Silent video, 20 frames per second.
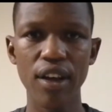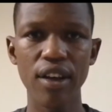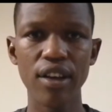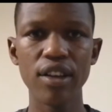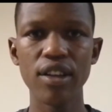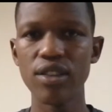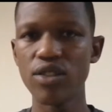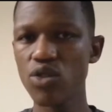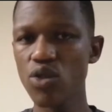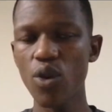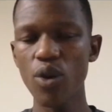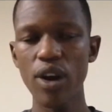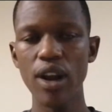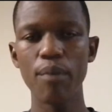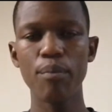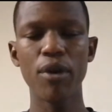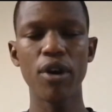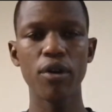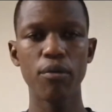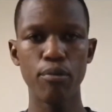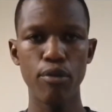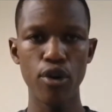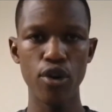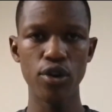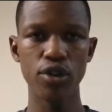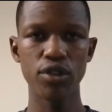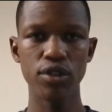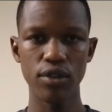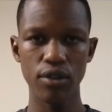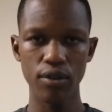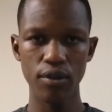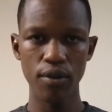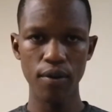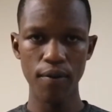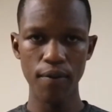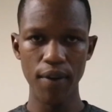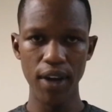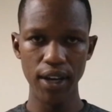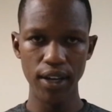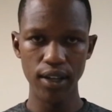it's all about personal
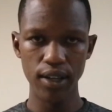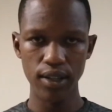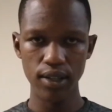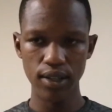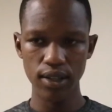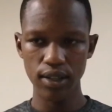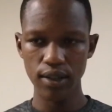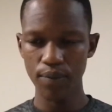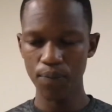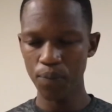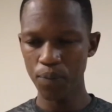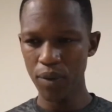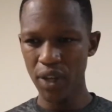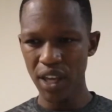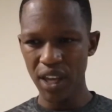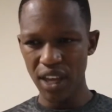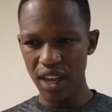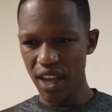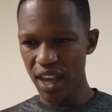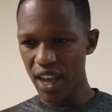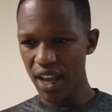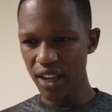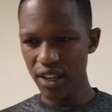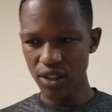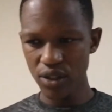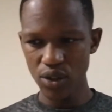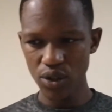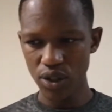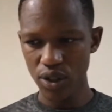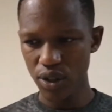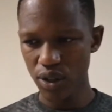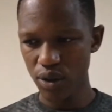finance. And